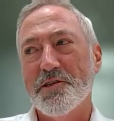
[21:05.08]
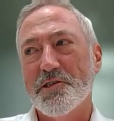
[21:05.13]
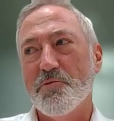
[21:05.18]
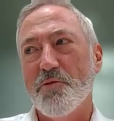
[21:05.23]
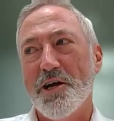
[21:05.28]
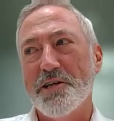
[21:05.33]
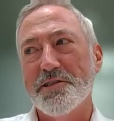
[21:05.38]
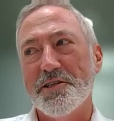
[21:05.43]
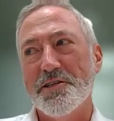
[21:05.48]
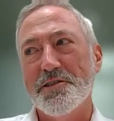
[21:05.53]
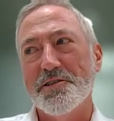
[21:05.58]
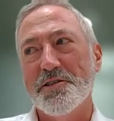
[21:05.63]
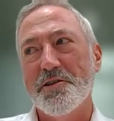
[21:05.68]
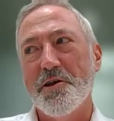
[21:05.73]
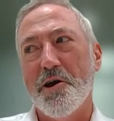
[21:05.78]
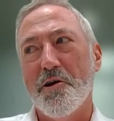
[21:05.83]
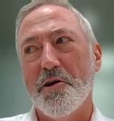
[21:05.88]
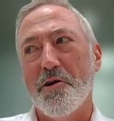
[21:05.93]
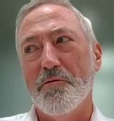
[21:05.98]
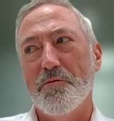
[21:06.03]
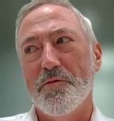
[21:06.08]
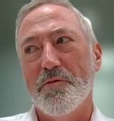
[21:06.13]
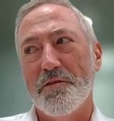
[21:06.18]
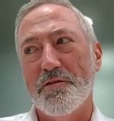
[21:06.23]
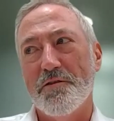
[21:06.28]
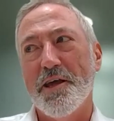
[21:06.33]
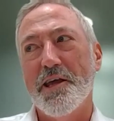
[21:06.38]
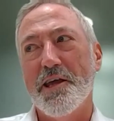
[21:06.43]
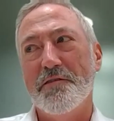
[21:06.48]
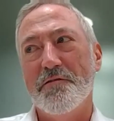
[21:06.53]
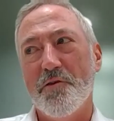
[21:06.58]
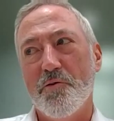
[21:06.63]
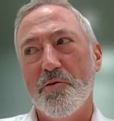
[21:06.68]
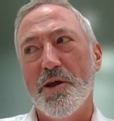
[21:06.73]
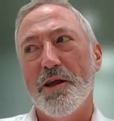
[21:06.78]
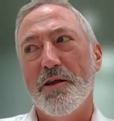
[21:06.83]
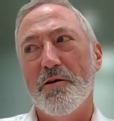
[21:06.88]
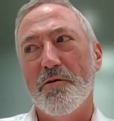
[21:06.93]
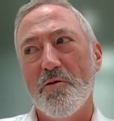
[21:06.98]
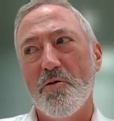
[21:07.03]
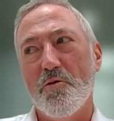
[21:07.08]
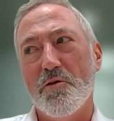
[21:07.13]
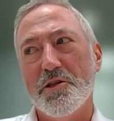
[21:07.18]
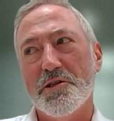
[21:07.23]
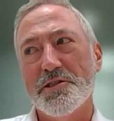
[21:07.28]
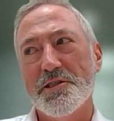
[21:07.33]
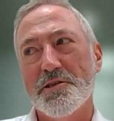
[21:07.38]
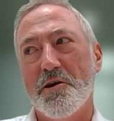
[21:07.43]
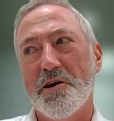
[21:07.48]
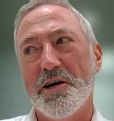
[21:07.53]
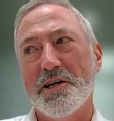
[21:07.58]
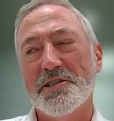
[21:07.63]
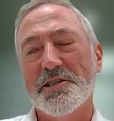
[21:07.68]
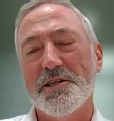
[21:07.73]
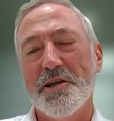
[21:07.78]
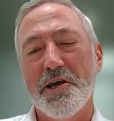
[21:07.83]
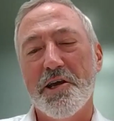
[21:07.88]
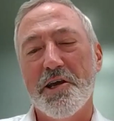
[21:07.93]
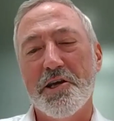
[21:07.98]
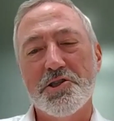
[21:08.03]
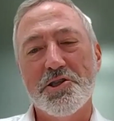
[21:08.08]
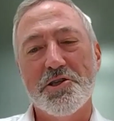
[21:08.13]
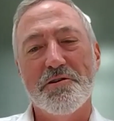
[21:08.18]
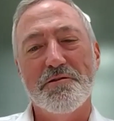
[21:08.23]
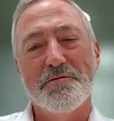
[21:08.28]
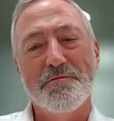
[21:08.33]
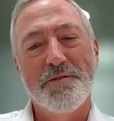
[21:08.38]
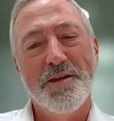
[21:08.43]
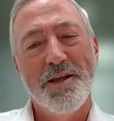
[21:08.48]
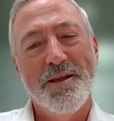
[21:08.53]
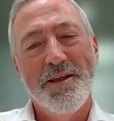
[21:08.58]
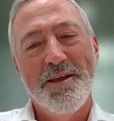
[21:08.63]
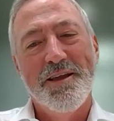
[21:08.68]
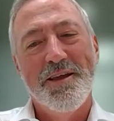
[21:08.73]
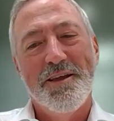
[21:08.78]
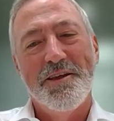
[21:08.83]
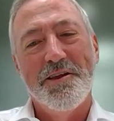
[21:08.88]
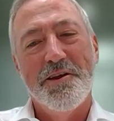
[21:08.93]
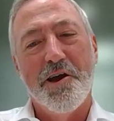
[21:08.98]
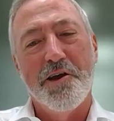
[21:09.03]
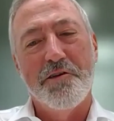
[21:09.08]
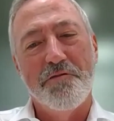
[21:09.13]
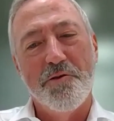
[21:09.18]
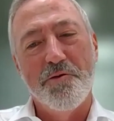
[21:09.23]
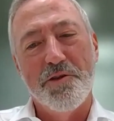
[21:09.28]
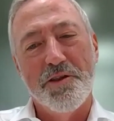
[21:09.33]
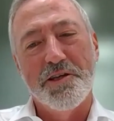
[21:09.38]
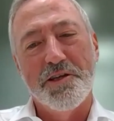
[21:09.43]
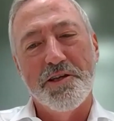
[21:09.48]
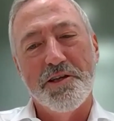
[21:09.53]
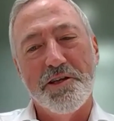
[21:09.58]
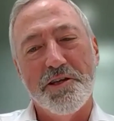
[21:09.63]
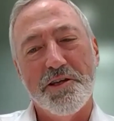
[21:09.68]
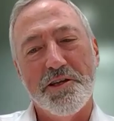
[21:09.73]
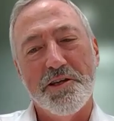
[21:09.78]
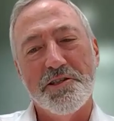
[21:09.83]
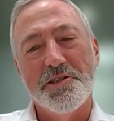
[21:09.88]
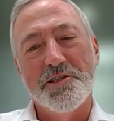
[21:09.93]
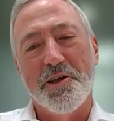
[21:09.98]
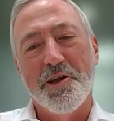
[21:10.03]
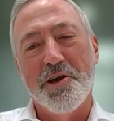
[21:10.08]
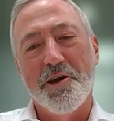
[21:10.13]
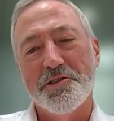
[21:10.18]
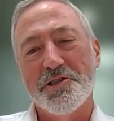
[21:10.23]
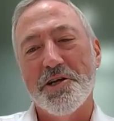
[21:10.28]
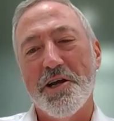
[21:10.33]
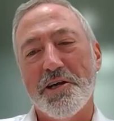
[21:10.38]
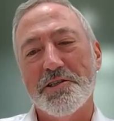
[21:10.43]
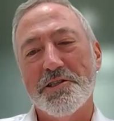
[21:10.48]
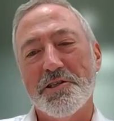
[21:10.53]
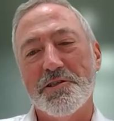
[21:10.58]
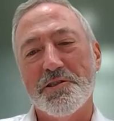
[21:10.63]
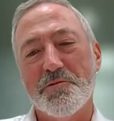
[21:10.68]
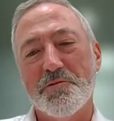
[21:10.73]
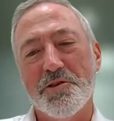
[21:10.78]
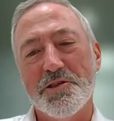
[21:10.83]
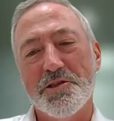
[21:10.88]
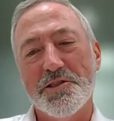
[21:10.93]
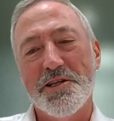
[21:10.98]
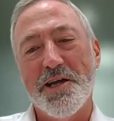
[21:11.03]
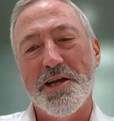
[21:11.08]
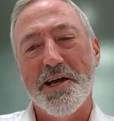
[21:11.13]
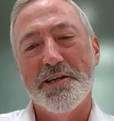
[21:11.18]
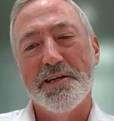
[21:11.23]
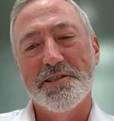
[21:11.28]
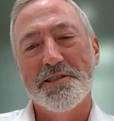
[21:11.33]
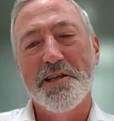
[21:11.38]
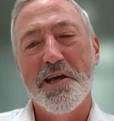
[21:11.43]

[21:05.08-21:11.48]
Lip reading: to us is, though, that they're doing all the site selection, doing these negotiations with the states.